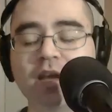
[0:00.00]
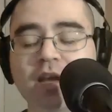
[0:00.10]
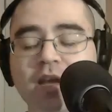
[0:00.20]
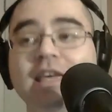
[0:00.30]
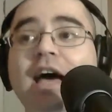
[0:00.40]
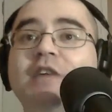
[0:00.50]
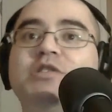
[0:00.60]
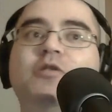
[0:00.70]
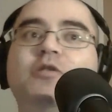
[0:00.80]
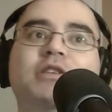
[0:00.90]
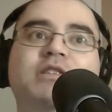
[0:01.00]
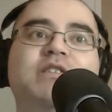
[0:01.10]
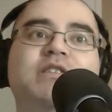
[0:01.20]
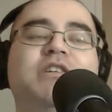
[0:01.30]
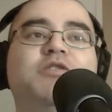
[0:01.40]
Yeah, so this
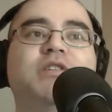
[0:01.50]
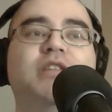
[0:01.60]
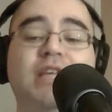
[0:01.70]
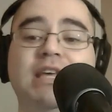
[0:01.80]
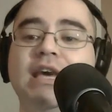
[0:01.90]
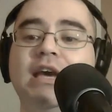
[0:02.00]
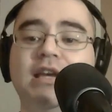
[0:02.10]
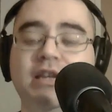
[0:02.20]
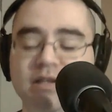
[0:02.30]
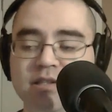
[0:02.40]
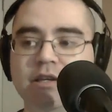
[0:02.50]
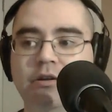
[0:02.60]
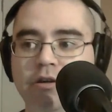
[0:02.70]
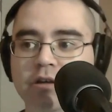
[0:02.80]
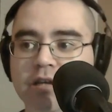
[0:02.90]
is an interesting thing. He in his
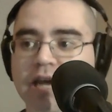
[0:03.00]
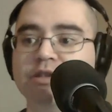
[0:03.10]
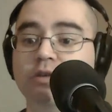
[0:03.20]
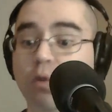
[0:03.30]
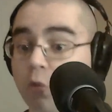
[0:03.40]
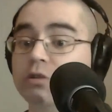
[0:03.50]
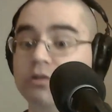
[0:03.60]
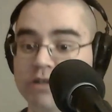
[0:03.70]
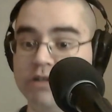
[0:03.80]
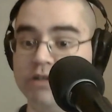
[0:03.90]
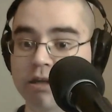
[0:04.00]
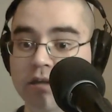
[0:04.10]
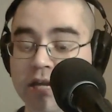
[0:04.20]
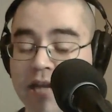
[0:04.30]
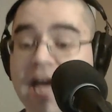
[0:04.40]
theater, he has an older Denon.
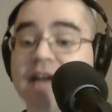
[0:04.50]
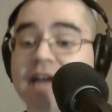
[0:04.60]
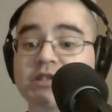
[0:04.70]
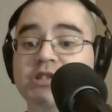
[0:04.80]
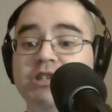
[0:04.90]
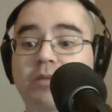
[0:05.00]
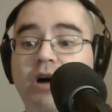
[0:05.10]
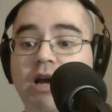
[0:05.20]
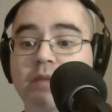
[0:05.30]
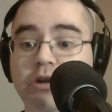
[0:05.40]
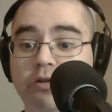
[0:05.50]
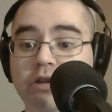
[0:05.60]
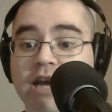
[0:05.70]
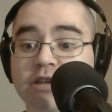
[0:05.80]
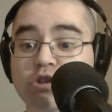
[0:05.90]
It has HDMI, but it
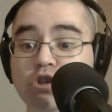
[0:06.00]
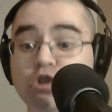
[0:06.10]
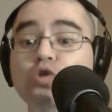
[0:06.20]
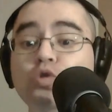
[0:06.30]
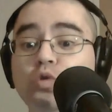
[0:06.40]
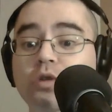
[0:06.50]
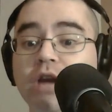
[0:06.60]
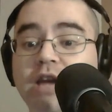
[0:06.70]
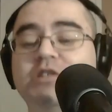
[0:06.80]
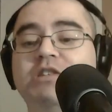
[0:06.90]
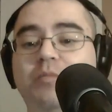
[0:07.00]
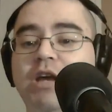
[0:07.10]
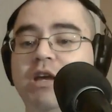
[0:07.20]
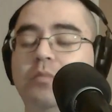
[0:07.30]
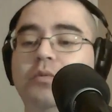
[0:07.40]
only has two
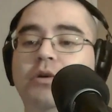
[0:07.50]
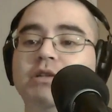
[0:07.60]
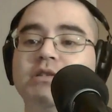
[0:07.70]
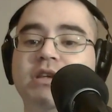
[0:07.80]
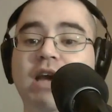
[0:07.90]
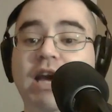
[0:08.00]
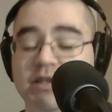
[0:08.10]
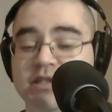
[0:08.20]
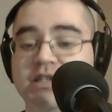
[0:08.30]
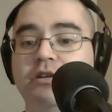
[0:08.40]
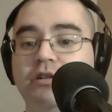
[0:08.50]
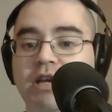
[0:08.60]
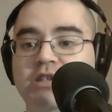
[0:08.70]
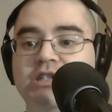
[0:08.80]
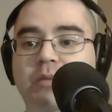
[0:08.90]
HDMI inputs and a single
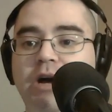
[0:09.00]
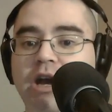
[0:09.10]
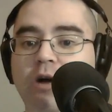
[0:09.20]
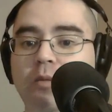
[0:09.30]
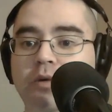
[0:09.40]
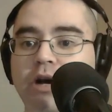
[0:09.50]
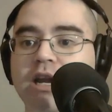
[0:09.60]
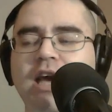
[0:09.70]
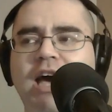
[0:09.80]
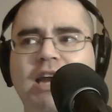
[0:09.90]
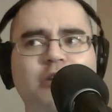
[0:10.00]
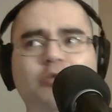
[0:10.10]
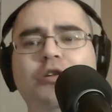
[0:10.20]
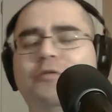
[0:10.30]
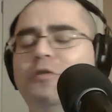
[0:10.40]
HDMI output. And I
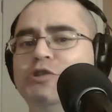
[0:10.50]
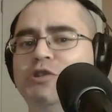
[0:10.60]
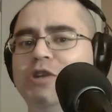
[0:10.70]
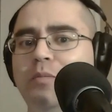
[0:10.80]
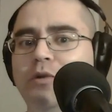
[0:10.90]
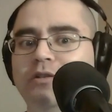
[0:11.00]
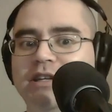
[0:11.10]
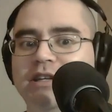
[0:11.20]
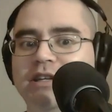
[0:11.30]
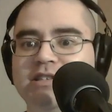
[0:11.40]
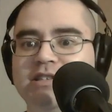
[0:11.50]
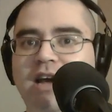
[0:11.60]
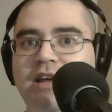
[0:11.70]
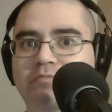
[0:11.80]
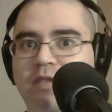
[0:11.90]
don't know the version number. It's
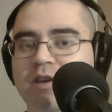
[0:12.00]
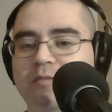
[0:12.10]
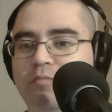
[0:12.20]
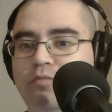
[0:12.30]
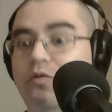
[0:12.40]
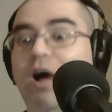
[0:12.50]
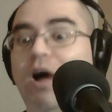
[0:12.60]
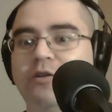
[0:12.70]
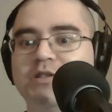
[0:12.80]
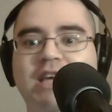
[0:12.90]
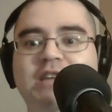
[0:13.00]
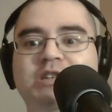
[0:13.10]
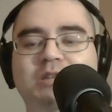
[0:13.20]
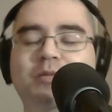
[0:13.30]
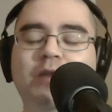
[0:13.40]
I think prior to
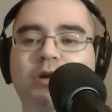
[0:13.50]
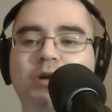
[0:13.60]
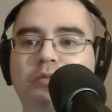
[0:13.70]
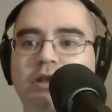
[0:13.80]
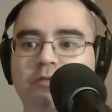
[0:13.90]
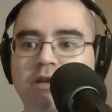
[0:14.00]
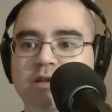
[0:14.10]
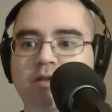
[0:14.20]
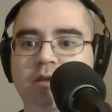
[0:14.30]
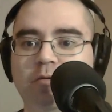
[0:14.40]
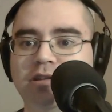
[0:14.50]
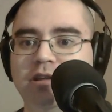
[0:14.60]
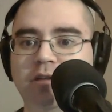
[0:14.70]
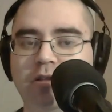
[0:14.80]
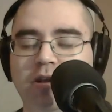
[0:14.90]
HDMI 1.3, so I think we're
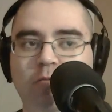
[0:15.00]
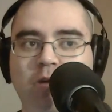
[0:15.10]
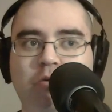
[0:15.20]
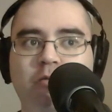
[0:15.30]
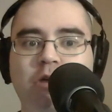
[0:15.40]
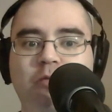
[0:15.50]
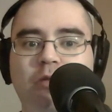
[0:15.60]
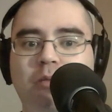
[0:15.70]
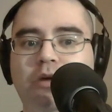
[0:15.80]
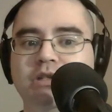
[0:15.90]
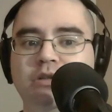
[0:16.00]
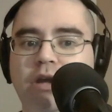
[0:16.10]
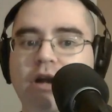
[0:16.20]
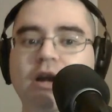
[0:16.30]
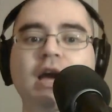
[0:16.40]
dealing with like 1.1 and 1.2
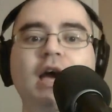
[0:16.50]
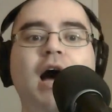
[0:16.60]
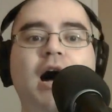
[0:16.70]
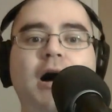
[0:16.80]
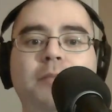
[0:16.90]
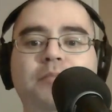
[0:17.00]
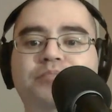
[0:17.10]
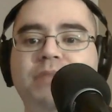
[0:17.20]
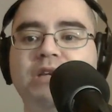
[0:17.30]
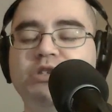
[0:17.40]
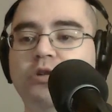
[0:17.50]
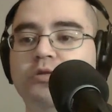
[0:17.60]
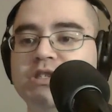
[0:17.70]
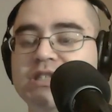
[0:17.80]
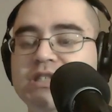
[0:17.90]
there.
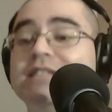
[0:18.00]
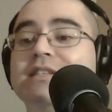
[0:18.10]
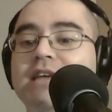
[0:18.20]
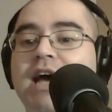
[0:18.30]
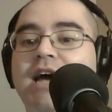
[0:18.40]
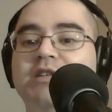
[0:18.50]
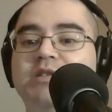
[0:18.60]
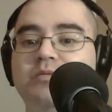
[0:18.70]
So since he has